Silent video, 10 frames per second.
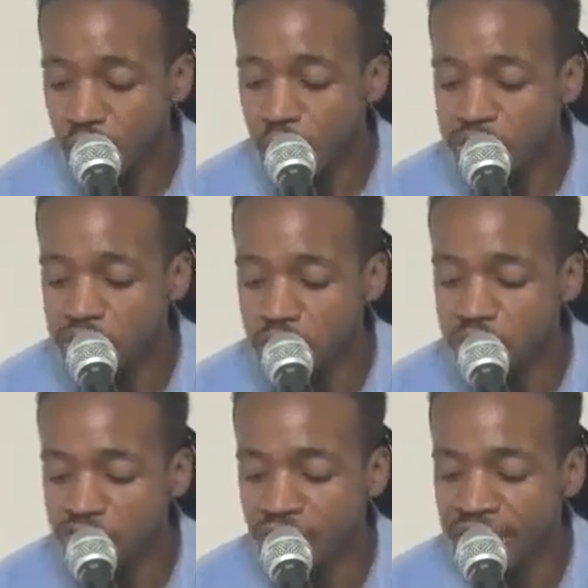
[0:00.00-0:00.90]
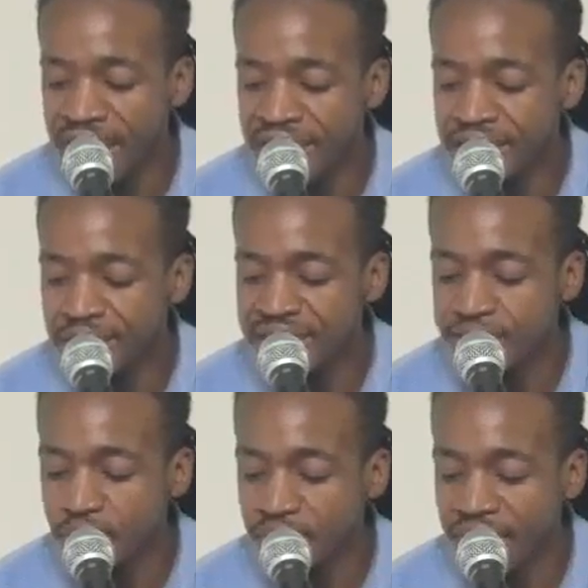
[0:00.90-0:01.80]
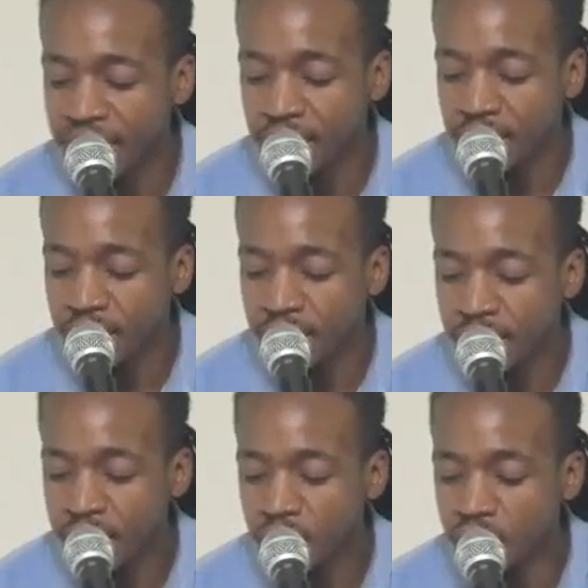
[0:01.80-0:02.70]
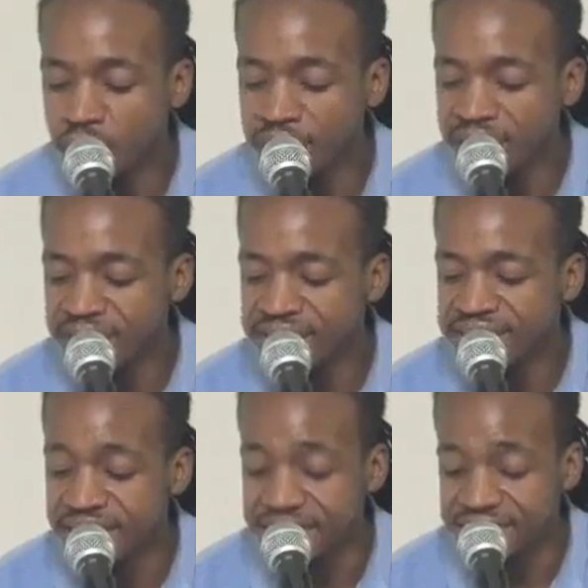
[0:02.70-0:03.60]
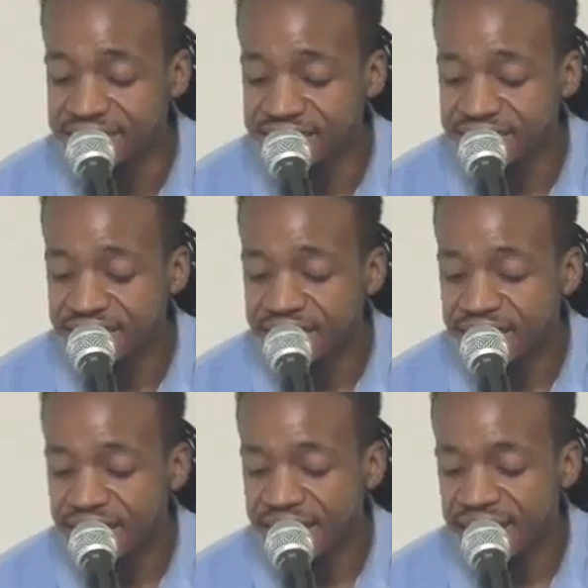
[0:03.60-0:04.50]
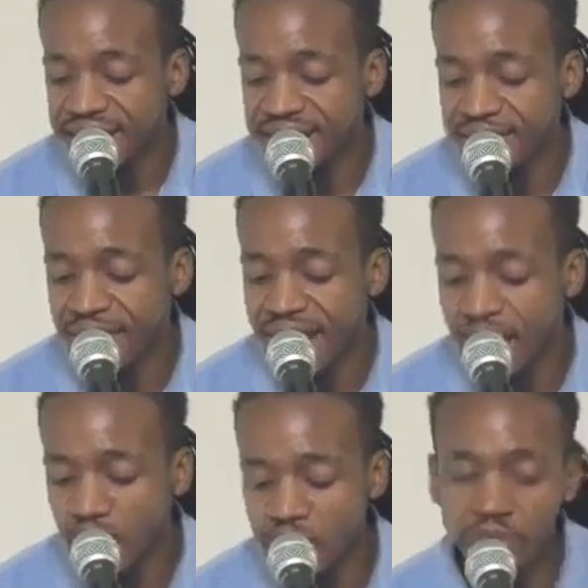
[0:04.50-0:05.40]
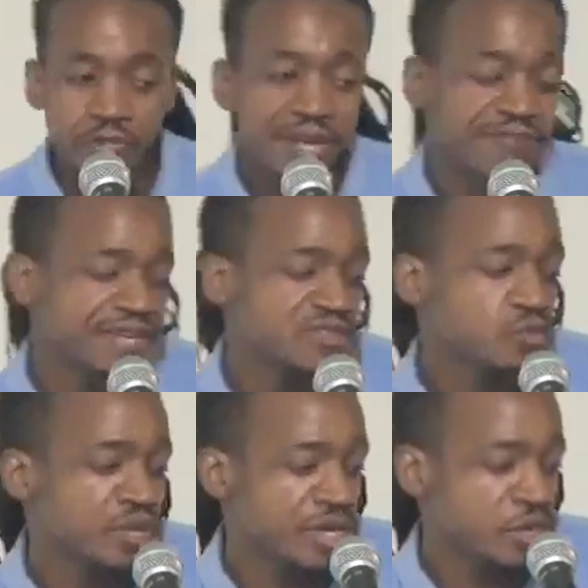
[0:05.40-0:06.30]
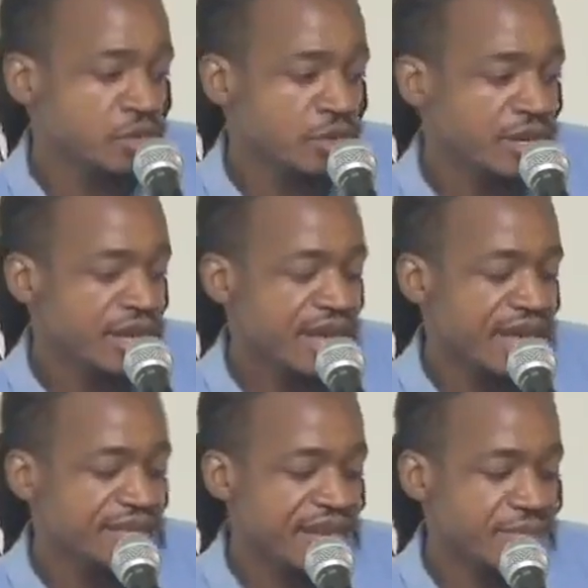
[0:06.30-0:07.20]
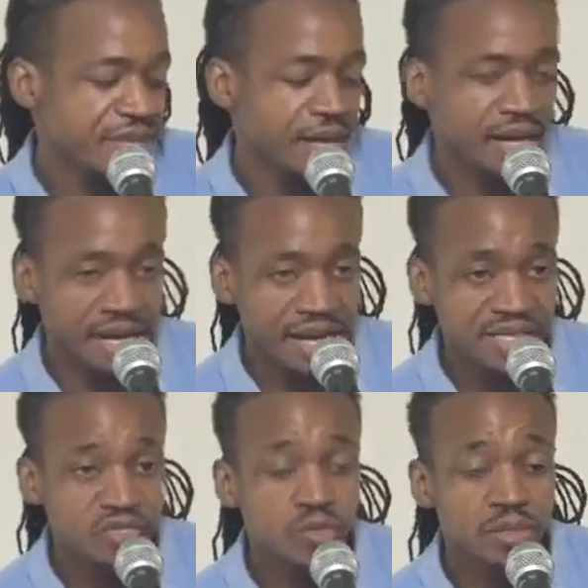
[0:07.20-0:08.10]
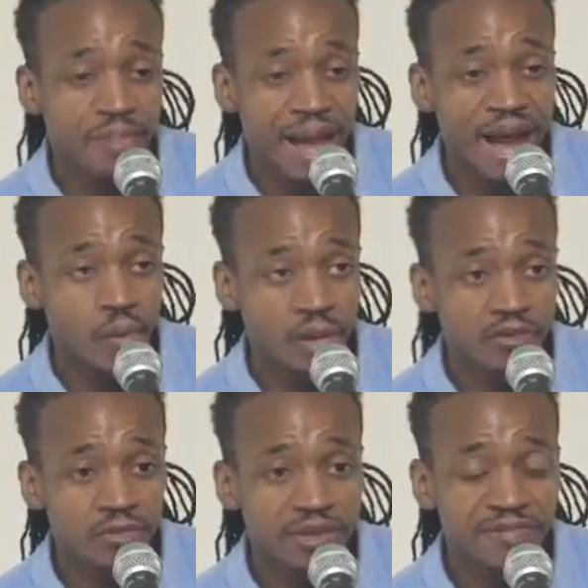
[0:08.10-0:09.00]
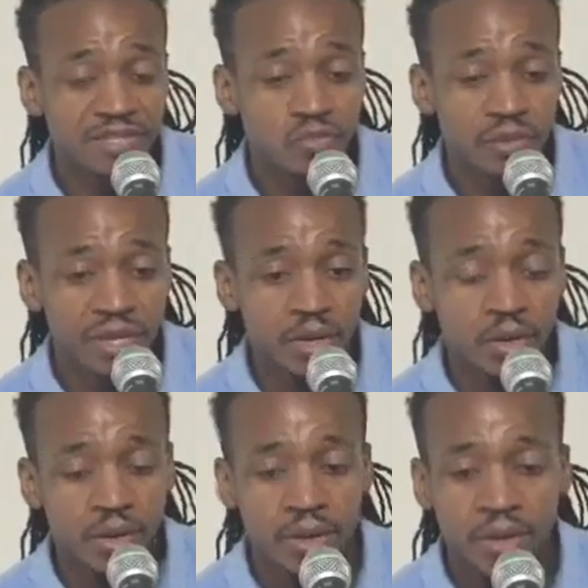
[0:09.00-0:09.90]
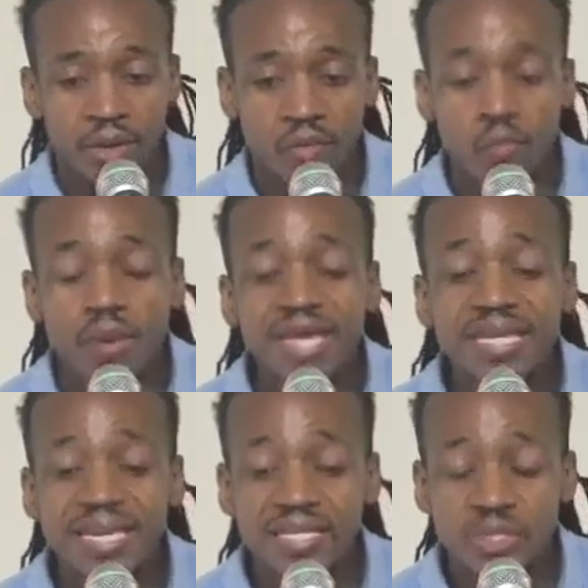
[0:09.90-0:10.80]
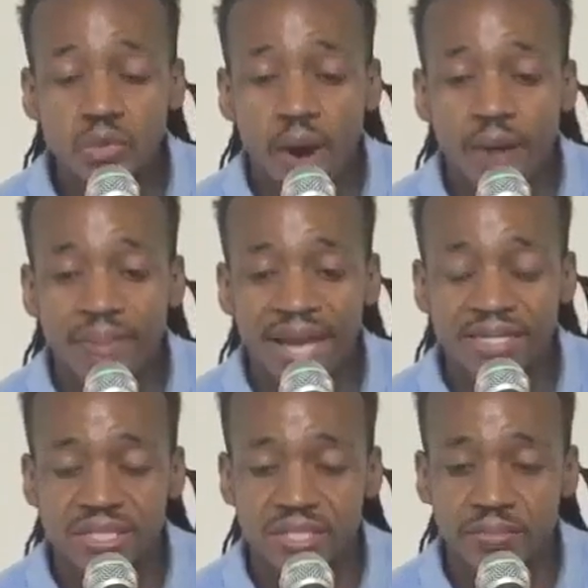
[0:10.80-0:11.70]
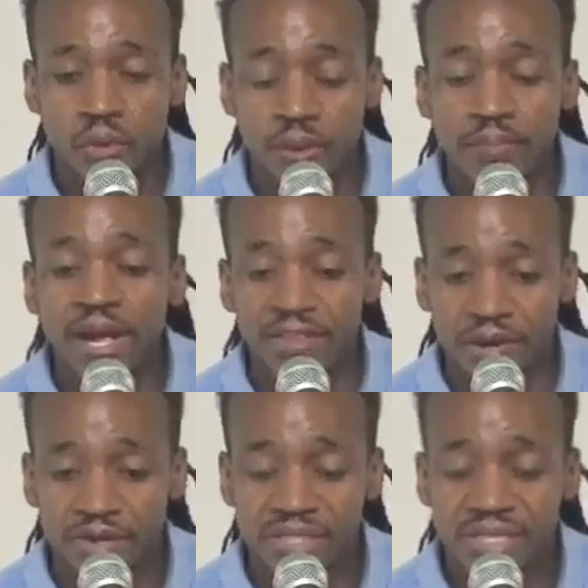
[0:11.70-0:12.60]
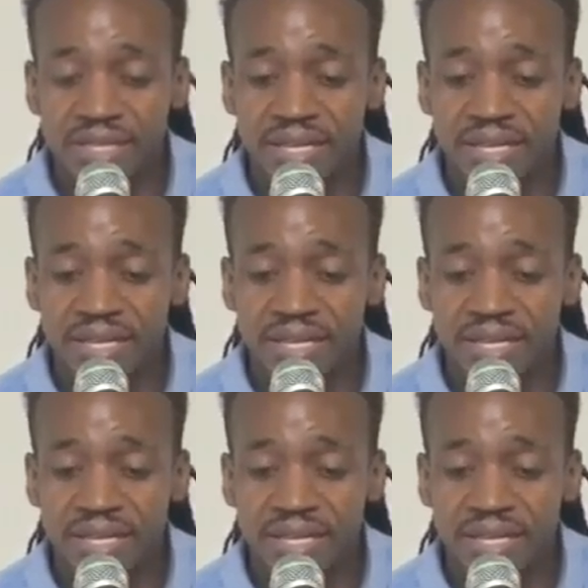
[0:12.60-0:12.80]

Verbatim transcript: we shouldn't forget that people like her really exist, that the power of grief is real, and that because the power of grief is real, we need to do our best to support mothers,